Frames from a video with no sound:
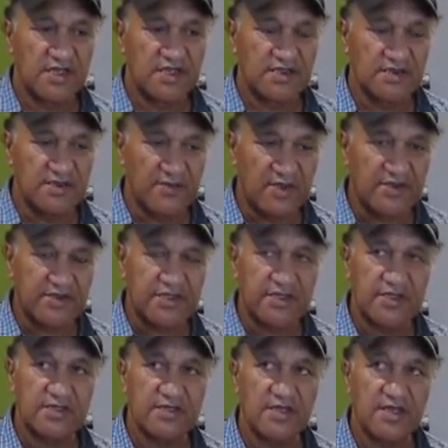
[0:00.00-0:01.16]
in Ōpōtiki
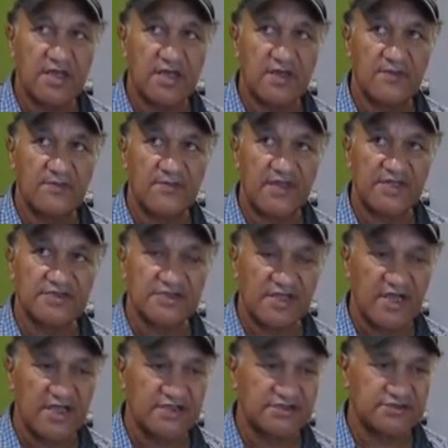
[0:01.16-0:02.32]
as
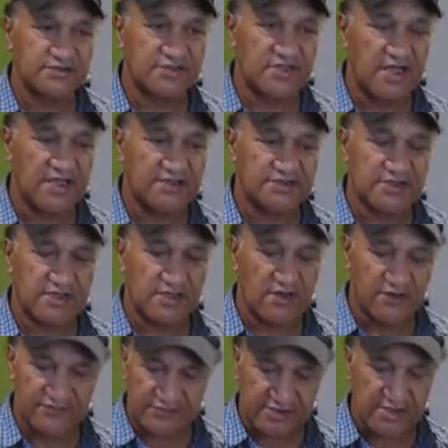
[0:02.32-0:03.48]
liaising
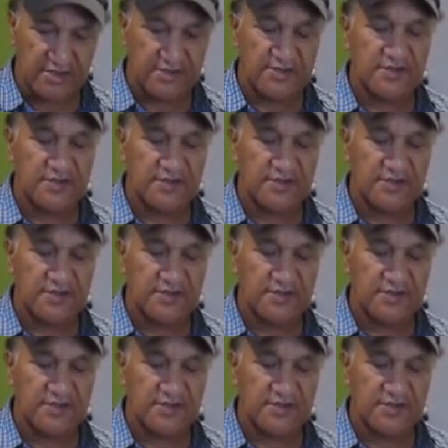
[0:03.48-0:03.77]
officer,